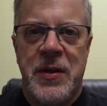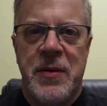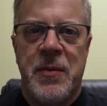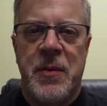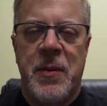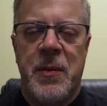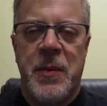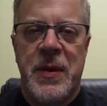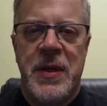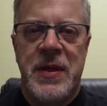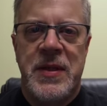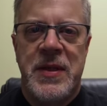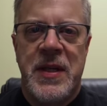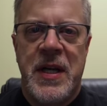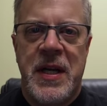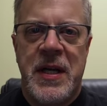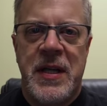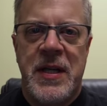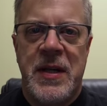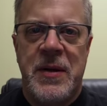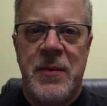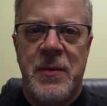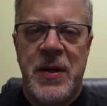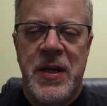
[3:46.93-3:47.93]
When we
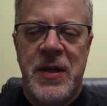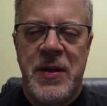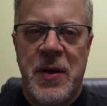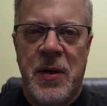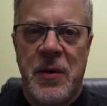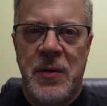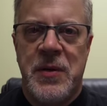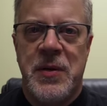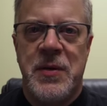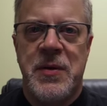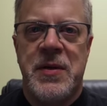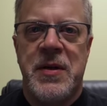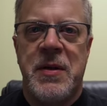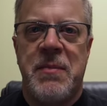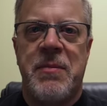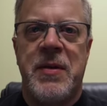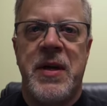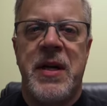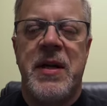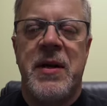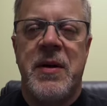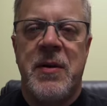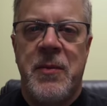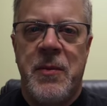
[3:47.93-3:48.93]
say we don't do
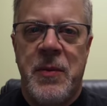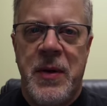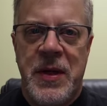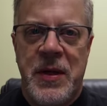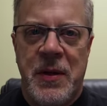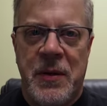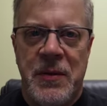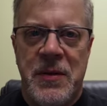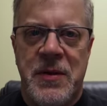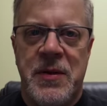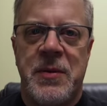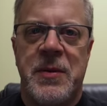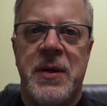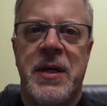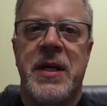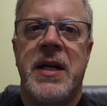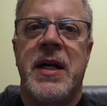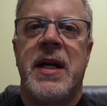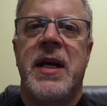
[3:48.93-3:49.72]
something, we don't do it